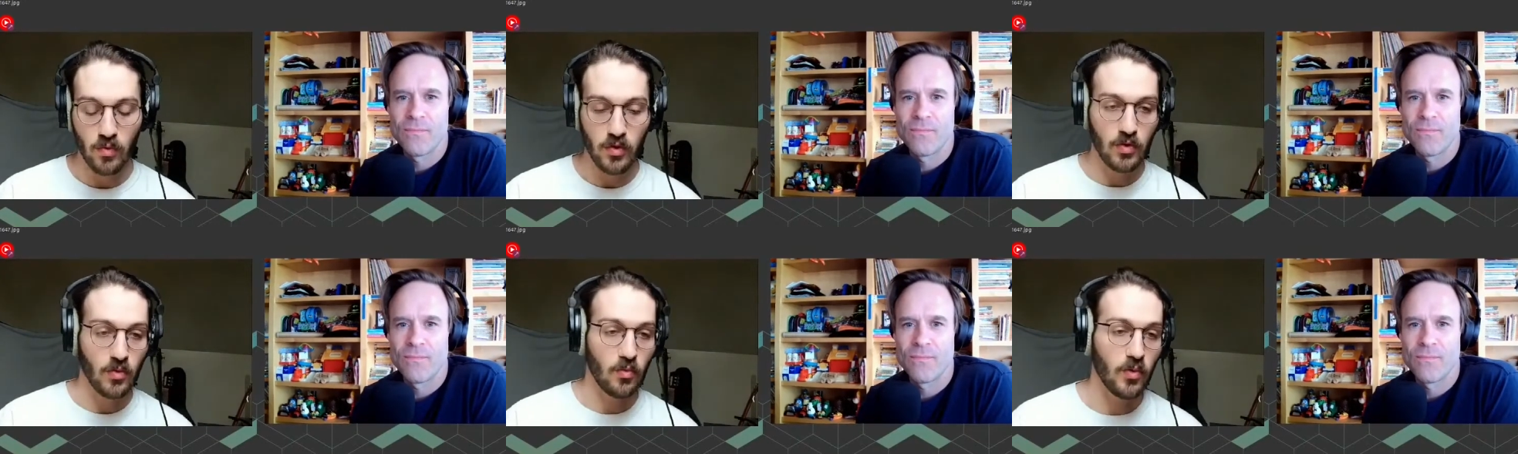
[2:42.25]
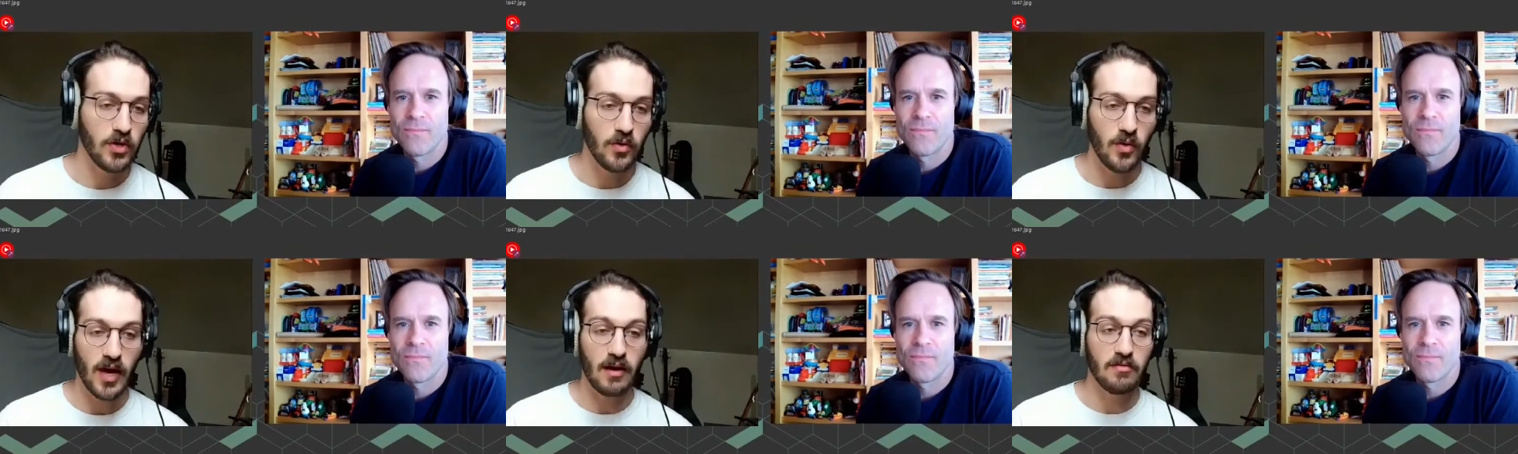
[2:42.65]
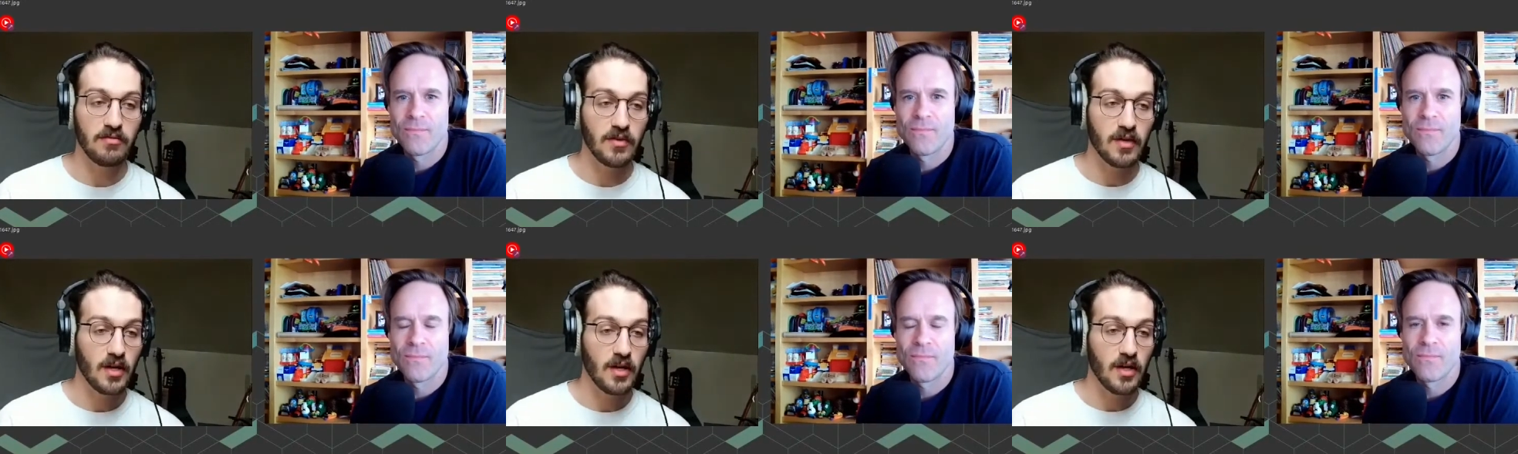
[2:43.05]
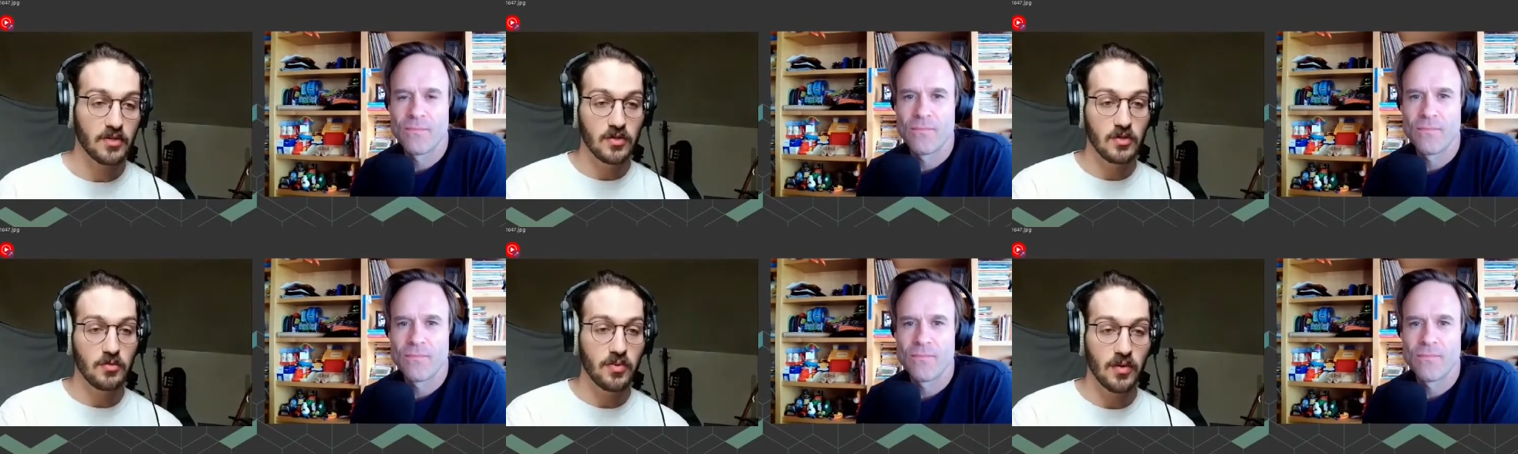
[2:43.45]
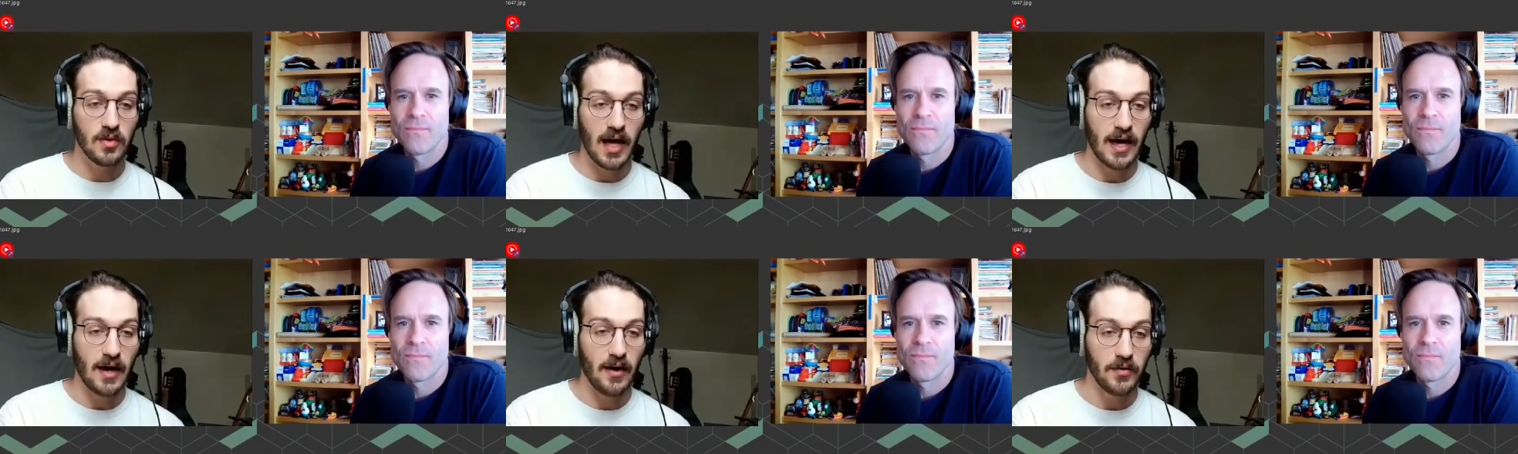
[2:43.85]
Speaker 1: you don't, when you have super
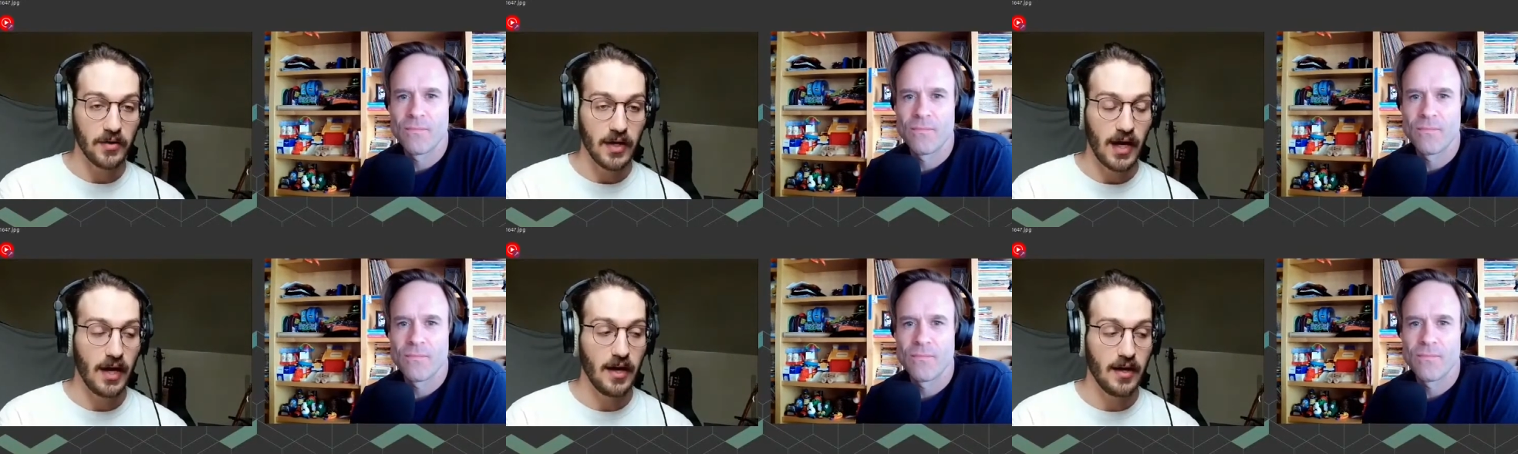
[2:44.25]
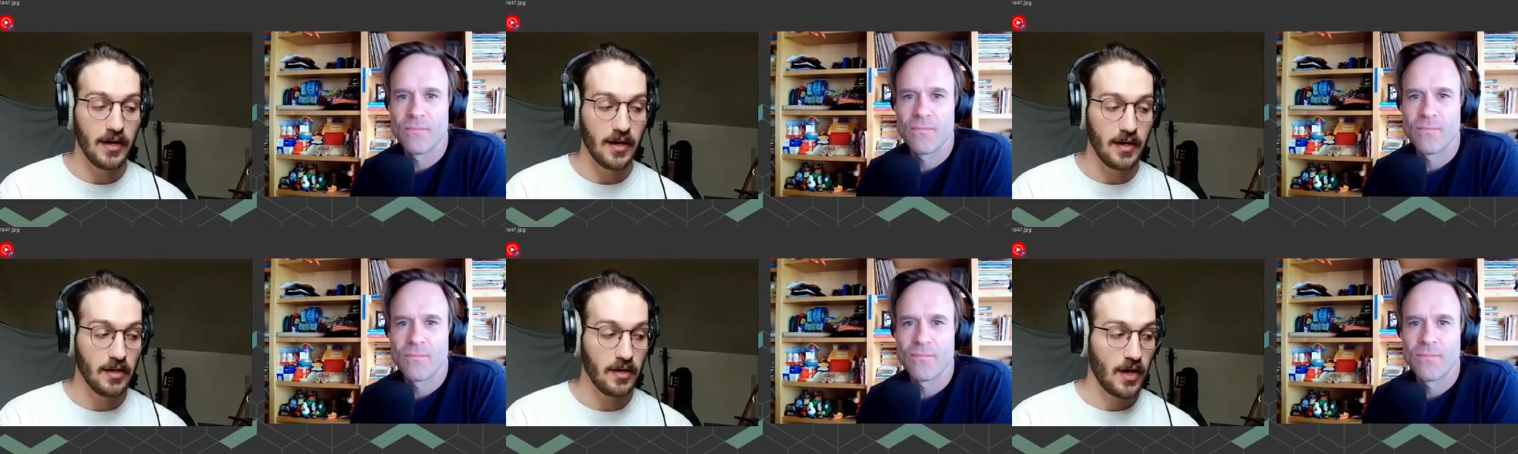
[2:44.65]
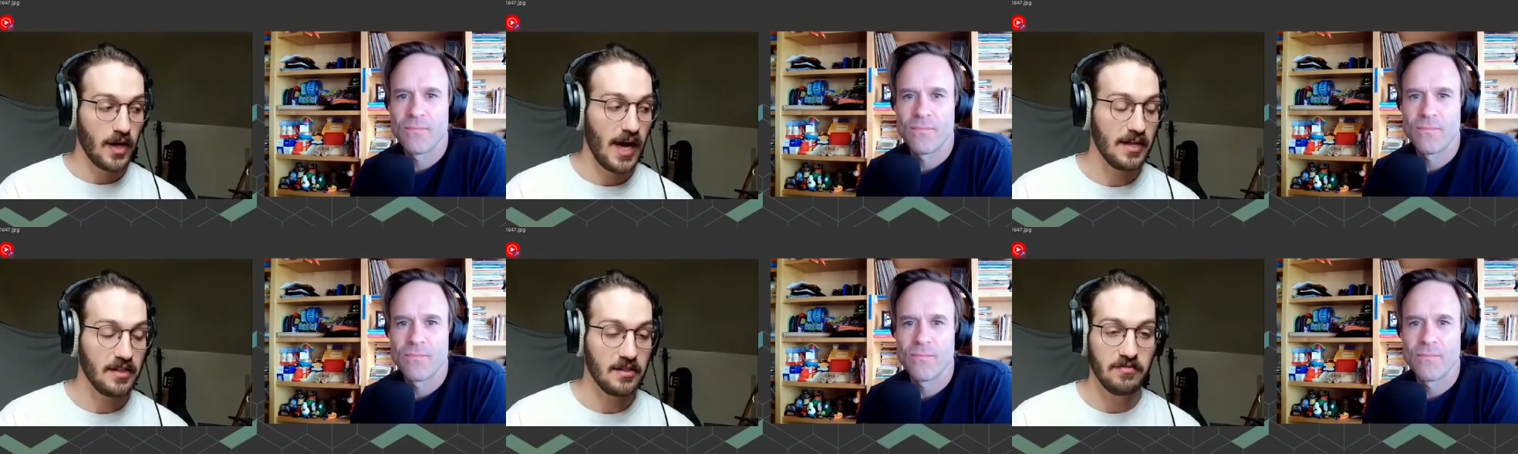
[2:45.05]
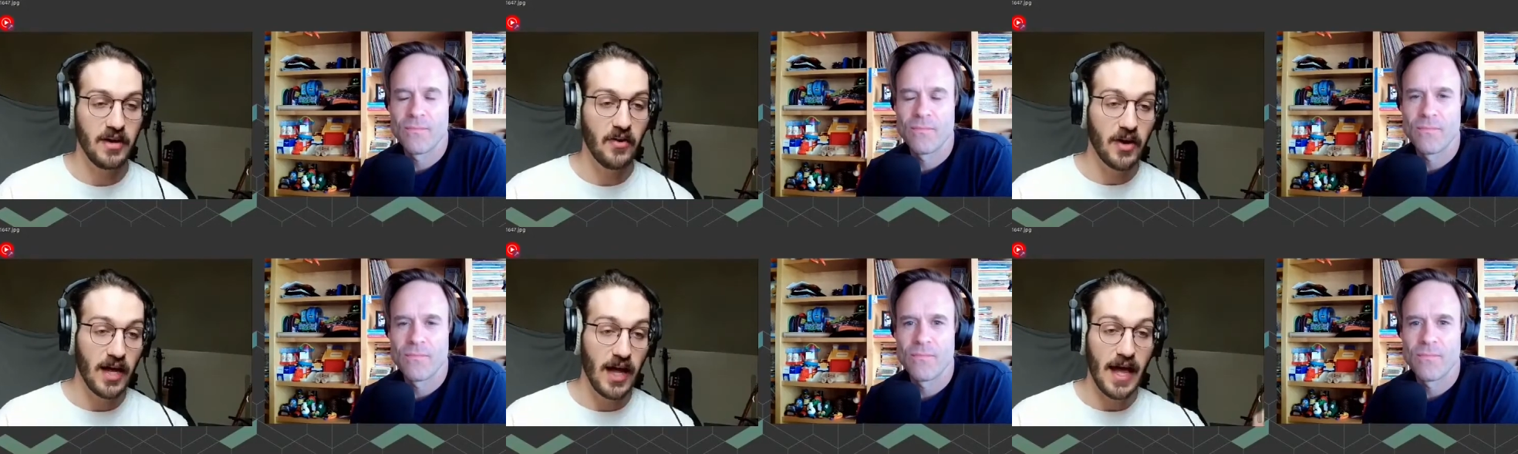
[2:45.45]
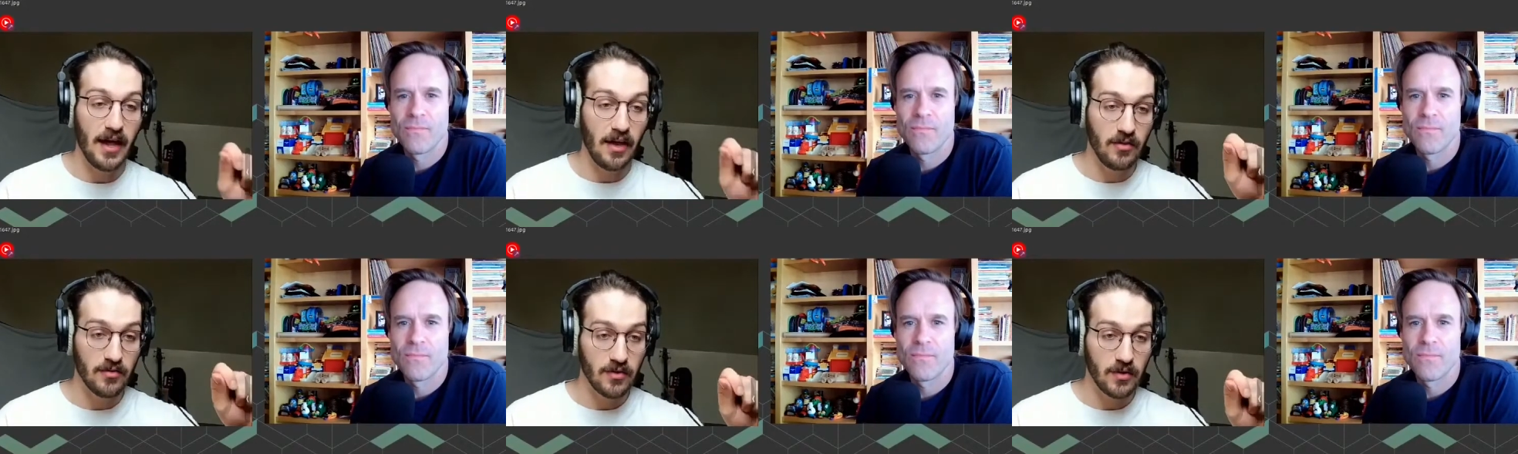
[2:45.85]
loud uh, at the very
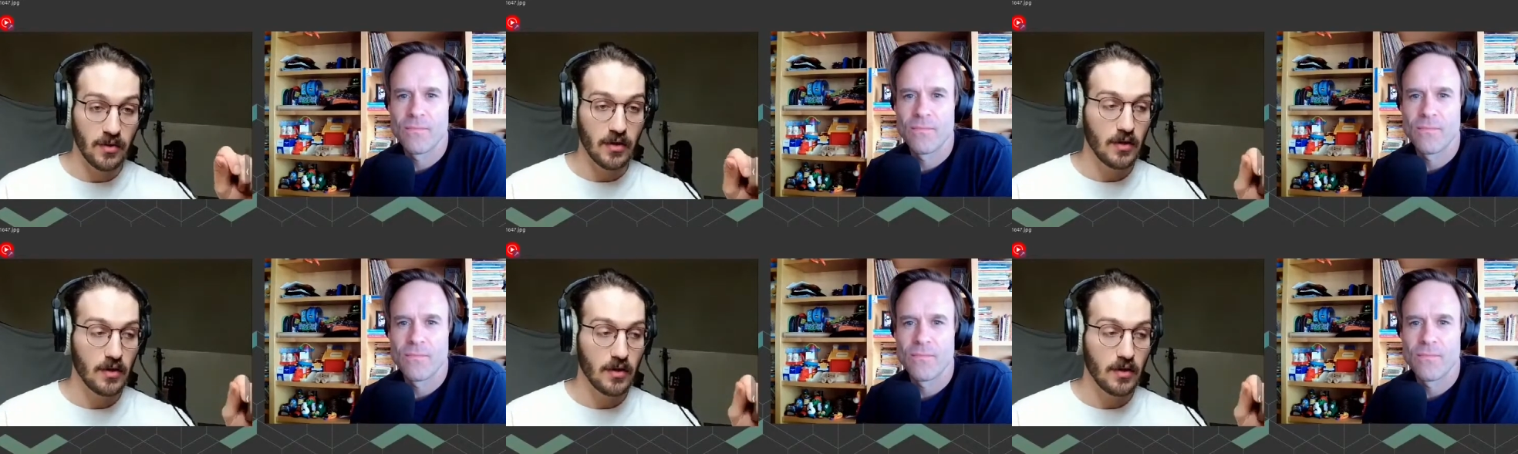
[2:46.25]
end,